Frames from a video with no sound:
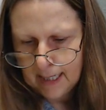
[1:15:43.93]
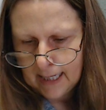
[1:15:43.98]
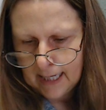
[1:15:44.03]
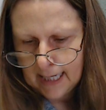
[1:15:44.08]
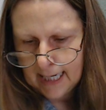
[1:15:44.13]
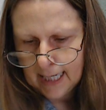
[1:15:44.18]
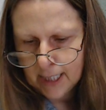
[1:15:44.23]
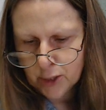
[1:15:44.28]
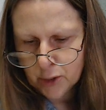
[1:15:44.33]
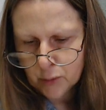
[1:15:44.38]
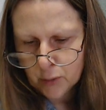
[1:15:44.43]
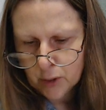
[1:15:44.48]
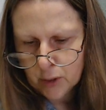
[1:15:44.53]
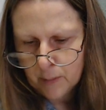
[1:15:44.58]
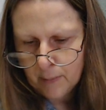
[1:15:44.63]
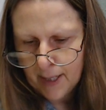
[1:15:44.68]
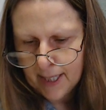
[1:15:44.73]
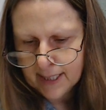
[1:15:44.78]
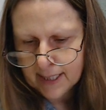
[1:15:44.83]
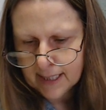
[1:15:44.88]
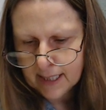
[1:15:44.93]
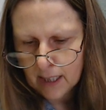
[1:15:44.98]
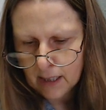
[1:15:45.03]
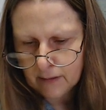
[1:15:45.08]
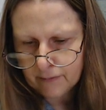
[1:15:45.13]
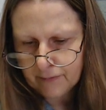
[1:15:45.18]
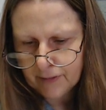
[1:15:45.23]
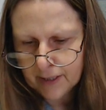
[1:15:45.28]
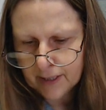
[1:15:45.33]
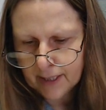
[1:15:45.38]
I drew myself
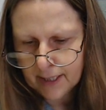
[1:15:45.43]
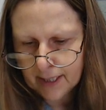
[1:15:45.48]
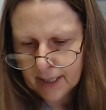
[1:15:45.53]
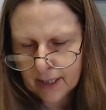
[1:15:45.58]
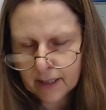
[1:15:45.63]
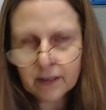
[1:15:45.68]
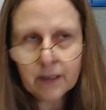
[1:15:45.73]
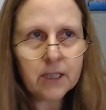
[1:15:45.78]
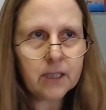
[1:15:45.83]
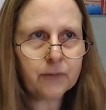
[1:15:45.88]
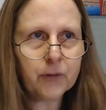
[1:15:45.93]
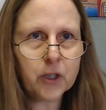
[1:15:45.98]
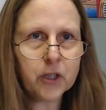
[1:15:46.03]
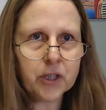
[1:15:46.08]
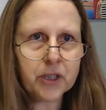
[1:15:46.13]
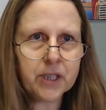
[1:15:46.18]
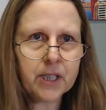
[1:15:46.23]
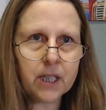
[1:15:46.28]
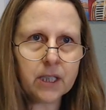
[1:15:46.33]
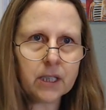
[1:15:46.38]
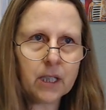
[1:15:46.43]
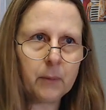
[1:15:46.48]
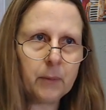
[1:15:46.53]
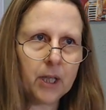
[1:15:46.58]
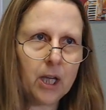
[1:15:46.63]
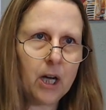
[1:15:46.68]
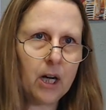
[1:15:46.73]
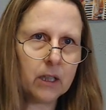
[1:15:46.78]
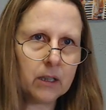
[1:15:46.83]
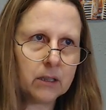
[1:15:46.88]
again, because Virgil says, come
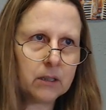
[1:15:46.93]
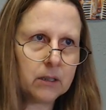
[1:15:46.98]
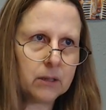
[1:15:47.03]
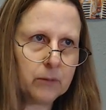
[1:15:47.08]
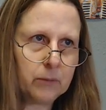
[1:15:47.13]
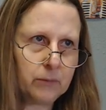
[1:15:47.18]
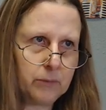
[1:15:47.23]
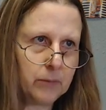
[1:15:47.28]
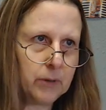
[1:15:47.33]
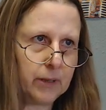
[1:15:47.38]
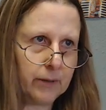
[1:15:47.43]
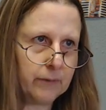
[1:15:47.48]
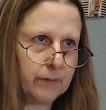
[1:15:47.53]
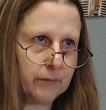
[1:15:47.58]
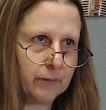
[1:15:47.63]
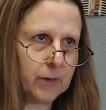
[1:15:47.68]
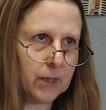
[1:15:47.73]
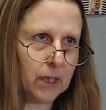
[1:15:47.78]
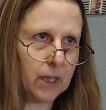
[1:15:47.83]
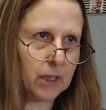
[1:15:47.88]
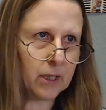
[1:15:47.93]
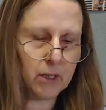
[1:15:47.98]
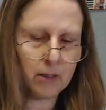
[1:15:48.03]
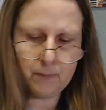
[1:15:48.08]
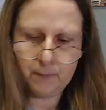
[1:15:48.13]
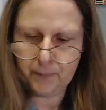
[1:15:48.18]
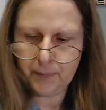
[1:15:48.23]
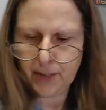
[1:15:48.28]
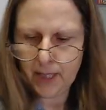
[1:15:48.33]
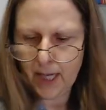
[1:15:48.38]
along, we, we gotta go.
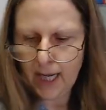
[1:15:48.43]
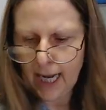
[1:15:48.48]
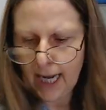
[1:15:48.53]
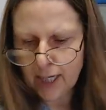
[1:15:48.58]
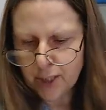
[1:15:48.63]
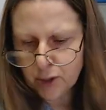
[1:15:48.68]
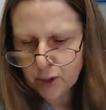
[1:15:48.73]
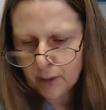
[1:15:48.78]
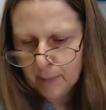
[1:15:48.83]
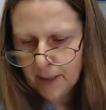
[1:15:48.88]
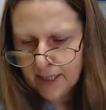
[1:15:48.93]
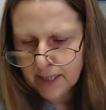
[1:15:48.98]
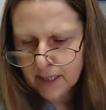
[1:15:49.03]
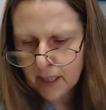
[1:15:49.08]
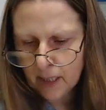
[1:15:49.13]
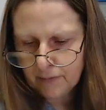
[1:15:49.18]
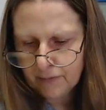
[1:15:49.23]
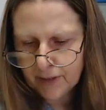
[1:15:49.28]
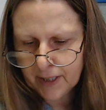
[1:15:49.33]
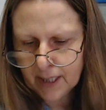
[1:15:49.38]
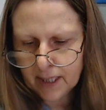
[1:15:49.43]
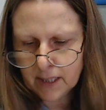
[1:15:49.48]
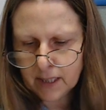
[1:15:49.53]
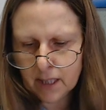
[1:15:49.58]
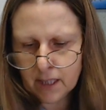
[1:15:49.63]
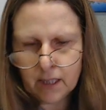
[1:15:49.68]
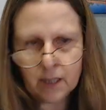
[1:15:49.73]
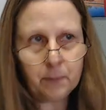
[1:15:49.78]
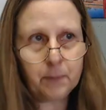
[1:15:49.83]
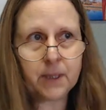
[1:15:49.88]
I drew myself again to
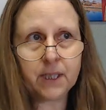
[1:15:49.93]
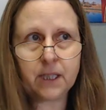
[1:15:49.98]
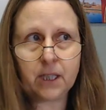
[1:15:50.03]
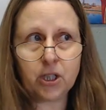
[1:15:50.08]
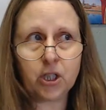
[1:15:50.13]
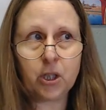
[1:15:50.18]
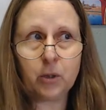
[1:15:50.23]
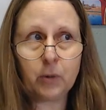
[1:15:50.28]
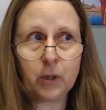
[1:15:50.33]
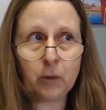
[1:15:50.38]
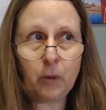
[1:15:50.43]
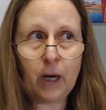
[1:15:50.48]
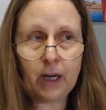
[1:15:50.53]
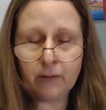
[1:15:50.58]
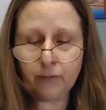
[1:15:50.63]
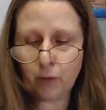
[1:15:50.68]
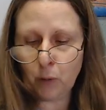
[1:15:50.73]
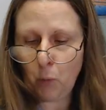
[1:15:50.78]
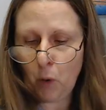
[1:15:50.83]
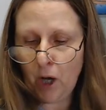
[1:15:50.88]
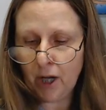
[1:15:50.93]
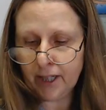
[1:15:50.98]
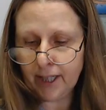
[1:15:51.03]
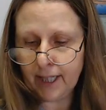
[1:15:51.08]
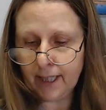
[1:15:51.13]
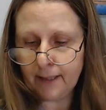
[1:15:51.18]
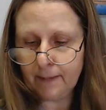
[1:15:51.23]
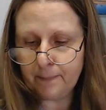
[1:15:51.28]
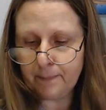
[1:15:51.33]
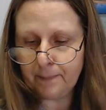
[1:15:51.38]
the position required for
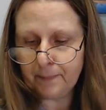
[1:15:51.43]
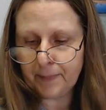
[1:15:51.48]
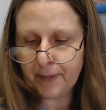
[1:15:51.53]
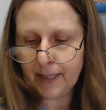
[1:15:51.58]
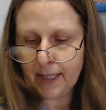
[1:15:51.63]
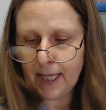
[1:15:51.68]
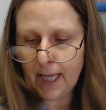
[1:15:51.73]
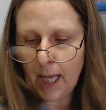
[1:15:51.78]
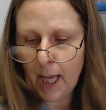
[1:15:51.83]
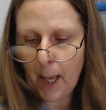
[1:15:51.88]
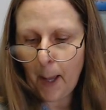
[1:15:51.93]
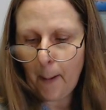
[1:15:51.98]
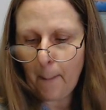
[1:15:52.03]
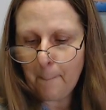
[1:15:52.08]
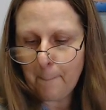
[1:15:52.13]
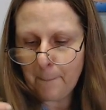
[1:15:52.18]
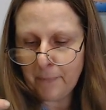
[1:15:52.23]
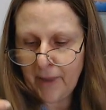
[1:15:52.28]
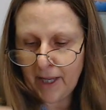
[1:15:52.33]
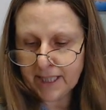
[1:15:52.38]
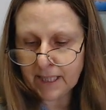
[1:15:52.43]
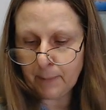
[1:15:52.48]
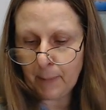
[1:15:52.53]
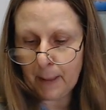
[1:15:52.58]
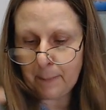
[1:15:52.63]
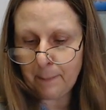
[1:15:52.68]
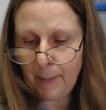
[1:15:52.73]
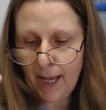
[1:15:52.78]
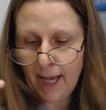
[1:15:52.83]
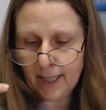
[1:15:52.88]
walking. Thus my
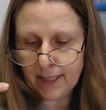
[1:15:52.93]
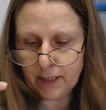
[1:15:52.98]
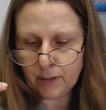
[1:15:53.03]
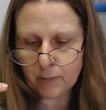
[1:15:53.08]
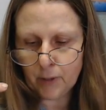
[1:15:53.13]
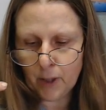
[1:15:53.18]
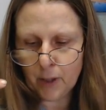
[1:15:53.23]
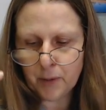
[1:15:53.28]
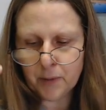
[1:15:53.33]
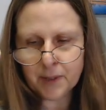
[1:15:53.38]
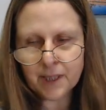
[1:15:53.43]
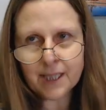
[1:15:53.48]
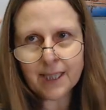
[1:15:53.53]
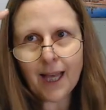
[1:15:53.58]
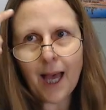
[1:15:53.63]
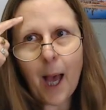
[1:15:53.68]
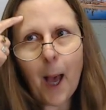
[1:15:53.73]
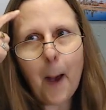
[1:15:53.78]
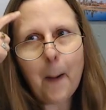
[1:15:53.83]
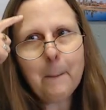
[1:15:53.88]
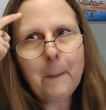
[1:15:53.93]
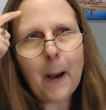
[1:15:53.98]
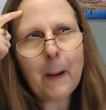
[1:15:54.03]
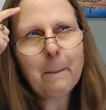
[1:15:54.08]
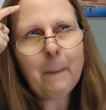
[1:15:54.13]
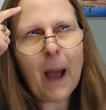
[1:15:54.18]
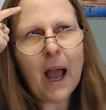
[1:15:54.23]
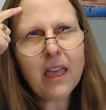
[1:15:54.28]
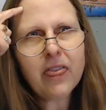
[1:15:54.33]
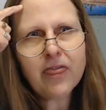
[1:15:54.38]
body rose, but
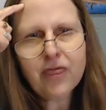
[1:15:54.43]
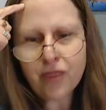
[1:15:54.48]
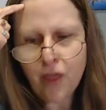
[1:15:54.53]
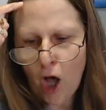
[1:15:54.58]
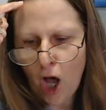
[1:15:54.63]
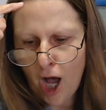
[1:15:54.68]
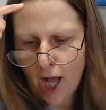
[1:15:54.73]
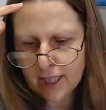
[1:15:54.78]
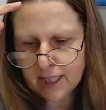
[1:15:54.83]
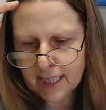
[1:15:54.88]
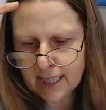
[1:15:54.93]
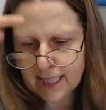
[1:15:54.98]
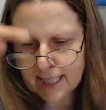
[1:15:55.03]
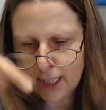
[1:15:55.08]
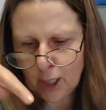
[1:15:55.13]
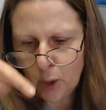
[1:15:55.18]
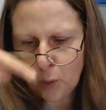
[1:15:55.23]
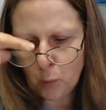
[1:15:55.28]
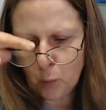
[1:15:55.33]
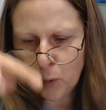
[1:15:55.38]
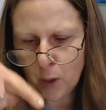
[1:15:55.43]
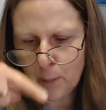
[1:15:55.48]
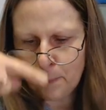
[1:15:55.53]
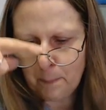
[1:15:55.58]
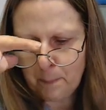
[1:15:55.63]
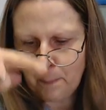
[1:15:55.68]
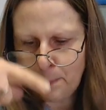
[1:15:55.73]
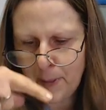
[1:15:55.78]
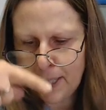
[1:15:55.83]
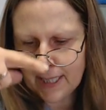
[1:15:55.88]
my thoughts were
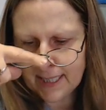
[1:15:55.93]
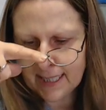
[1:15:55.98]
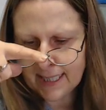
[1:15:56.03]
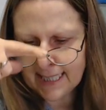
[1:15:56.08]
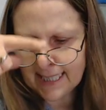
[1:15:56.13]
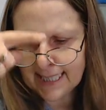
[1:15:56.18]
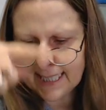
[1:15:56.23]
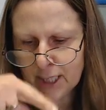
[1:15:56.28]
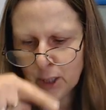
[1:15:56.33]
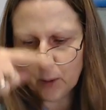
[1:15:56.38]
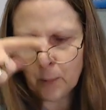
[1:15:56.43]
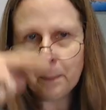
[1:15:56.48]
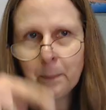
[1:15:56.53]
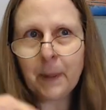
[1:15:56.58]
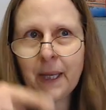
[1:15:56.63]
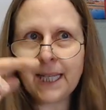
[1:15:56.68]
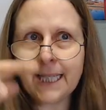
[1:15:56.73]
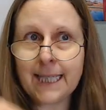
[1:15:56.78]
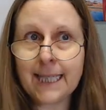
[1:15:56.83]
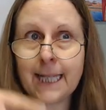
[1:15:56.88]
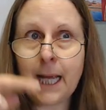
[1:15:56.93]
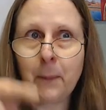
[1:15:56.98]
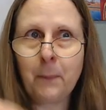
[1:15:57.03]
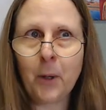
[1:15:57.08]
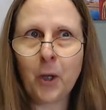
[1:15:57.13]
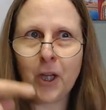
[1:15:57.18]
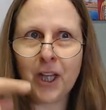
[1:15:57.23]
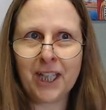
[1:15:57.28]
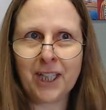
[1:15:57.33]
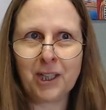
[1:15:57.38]
bent, still bent
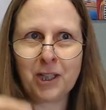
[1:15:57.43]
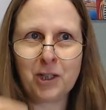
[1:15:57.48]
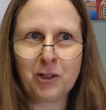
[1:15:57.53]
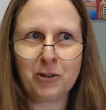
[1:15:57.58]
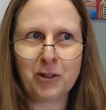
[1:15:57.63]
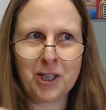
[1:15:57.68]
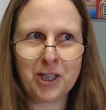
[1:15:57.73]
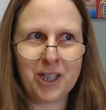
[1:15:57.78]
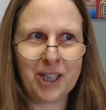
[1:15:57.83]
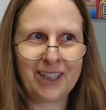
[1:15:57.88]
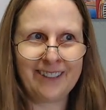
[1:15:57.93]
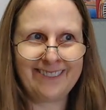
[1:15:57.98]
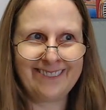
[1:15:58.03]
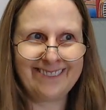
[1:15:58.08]
double in contrition.